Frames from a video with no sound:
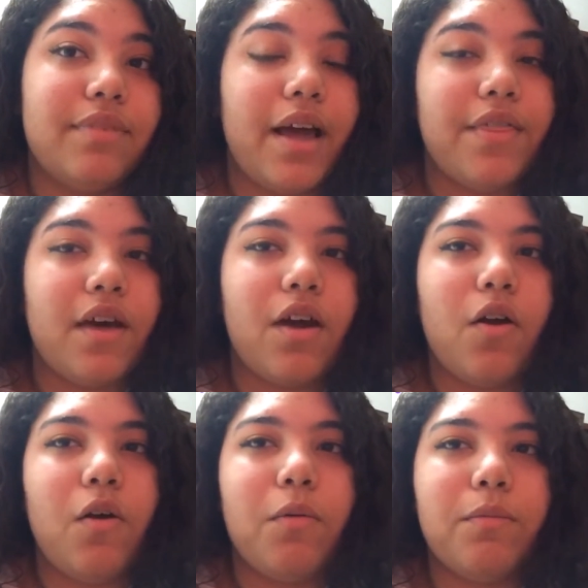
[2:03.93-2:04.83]
I thought,
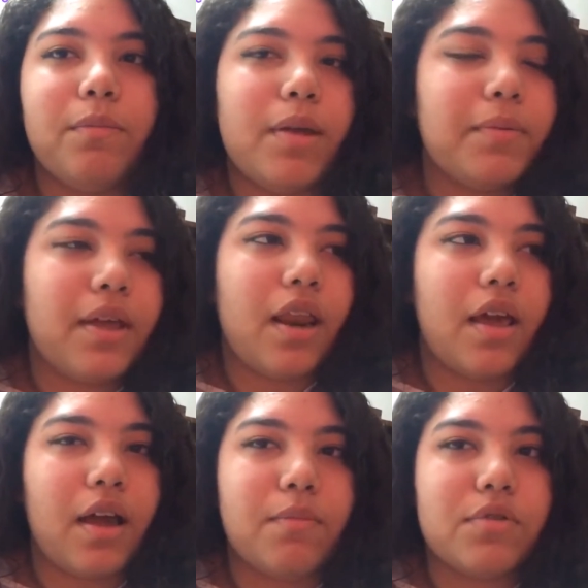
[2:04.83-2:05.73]
oh, maybe
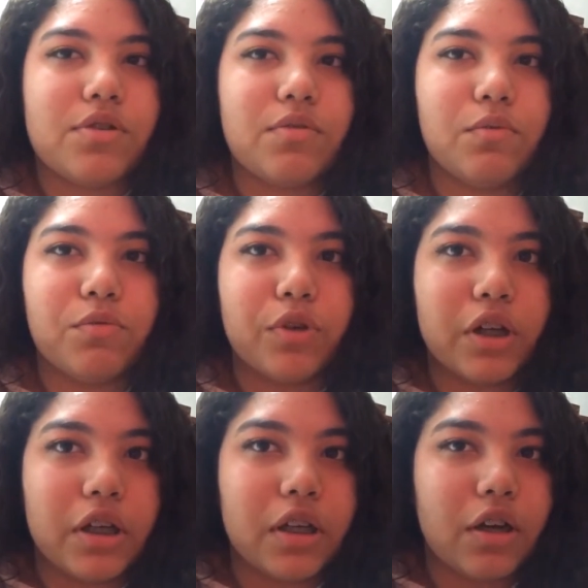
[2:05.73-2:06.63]
like I'm just
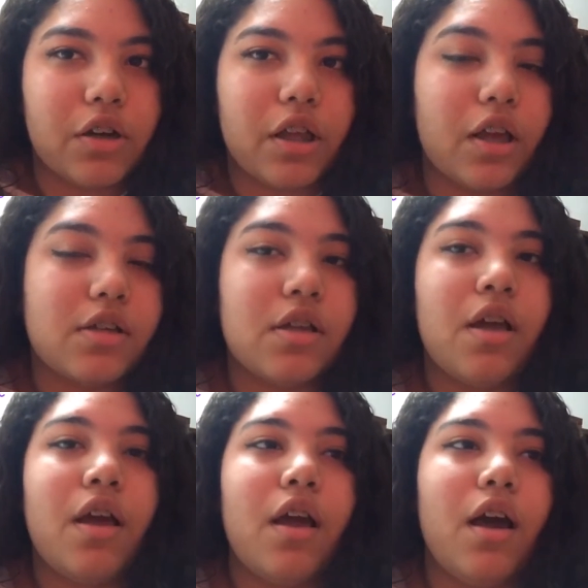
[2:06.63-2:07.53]
really early because
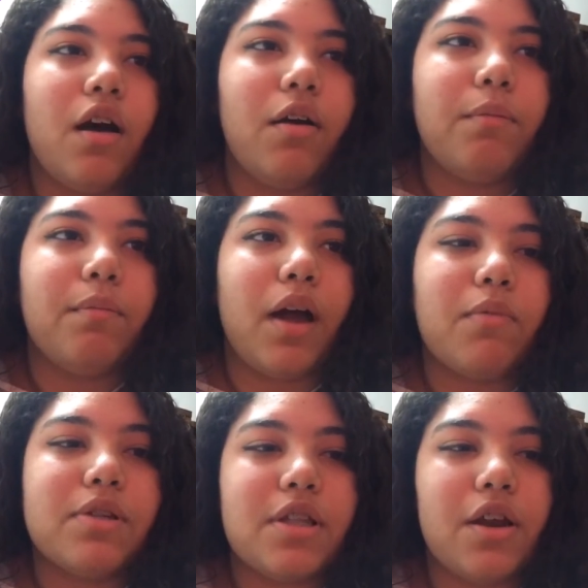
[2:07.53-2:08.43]
um, I
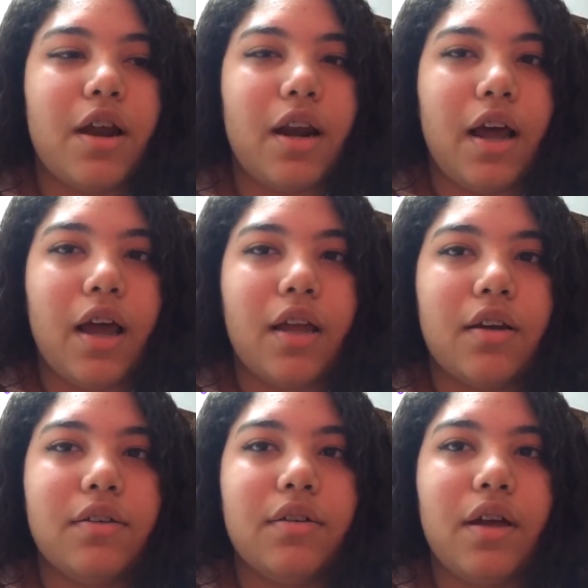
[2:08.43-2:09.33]
was there at
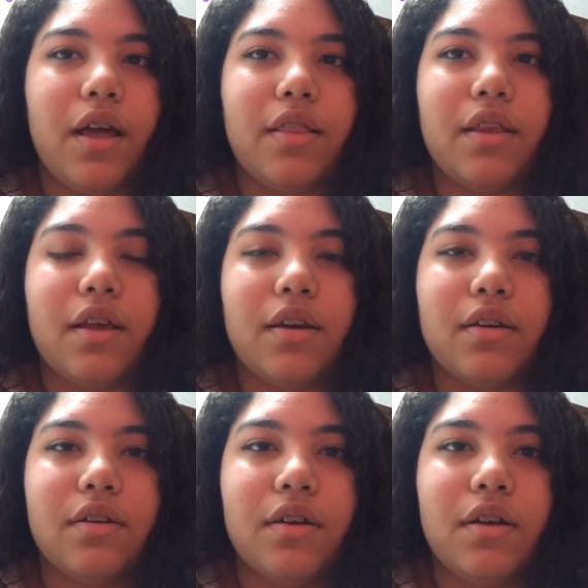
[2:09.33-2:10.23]
nine, and
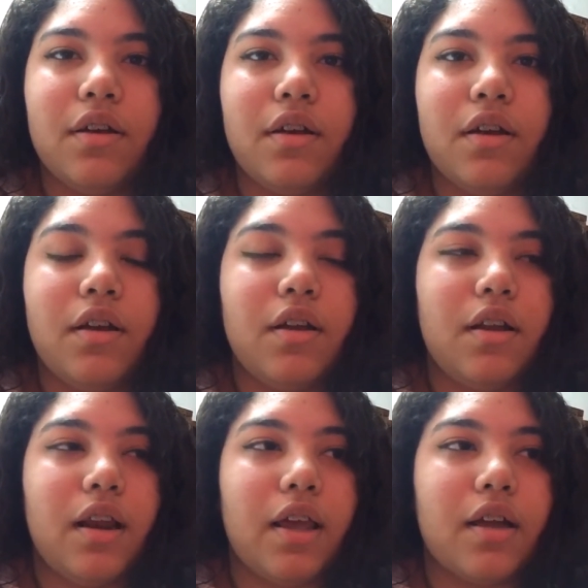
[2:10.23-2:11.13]
then
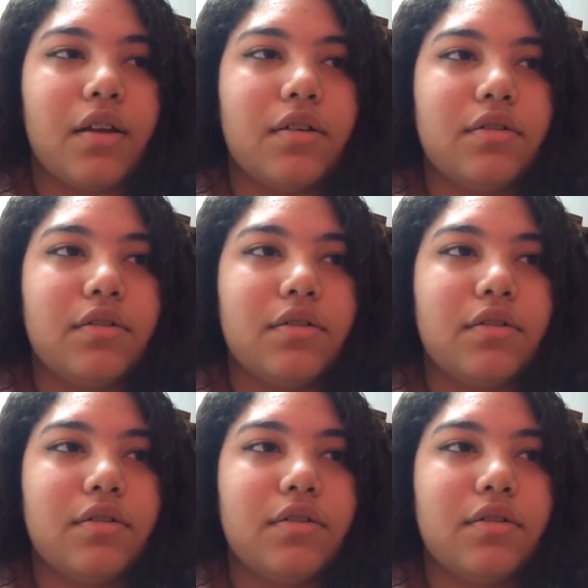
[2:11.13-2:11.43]
like